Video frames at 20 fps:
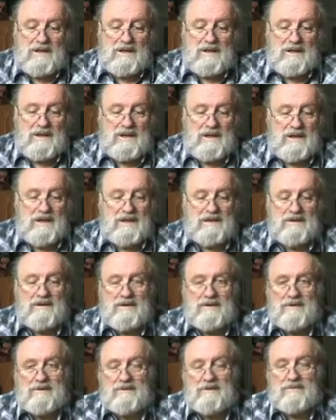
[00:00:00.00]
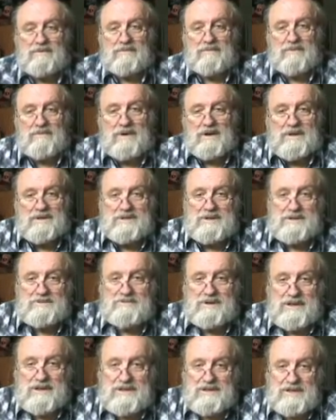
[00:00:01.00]
and writes his
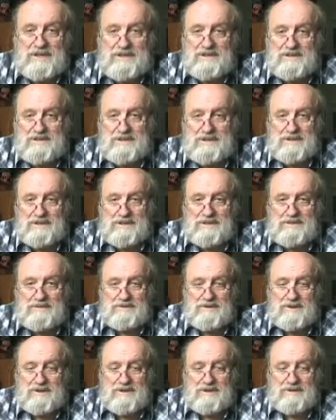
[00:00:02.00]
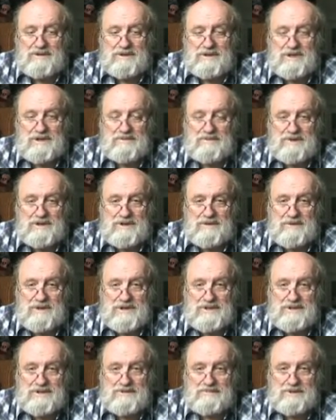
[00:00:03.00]
meditations on the Tarot. And then when he
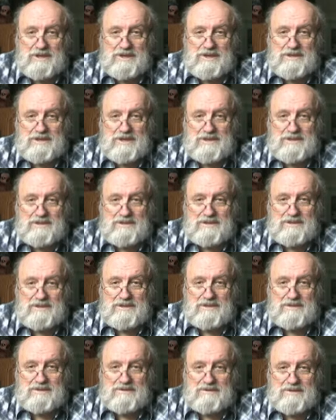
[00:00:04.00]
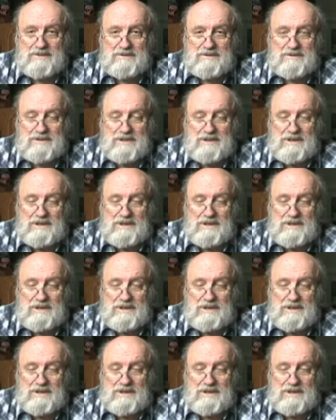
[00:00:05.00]
writes his meditations on the Tarot,